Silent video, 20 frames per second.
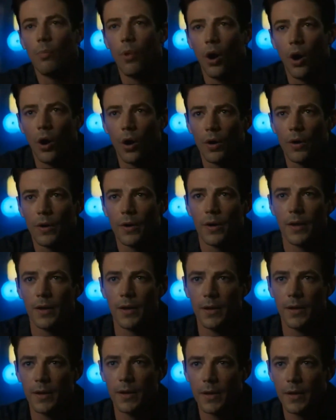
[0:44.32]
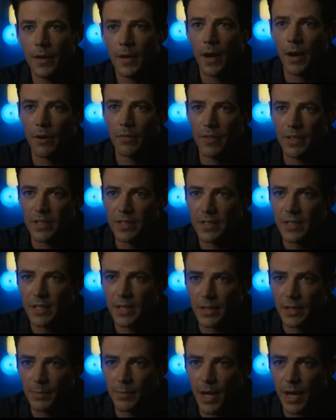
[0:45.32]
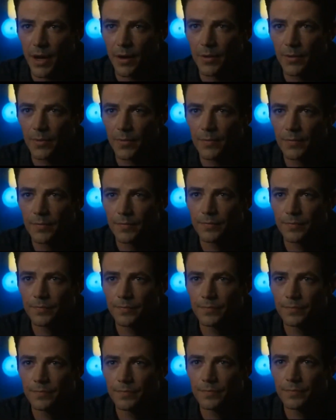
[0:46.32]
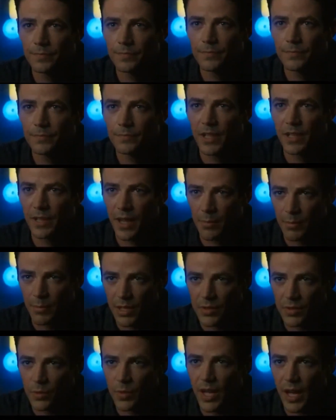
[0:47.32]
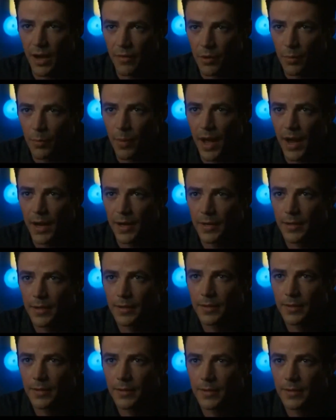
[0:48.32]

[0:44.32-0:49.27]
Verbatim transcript: a part of this team now. And that means we have your back.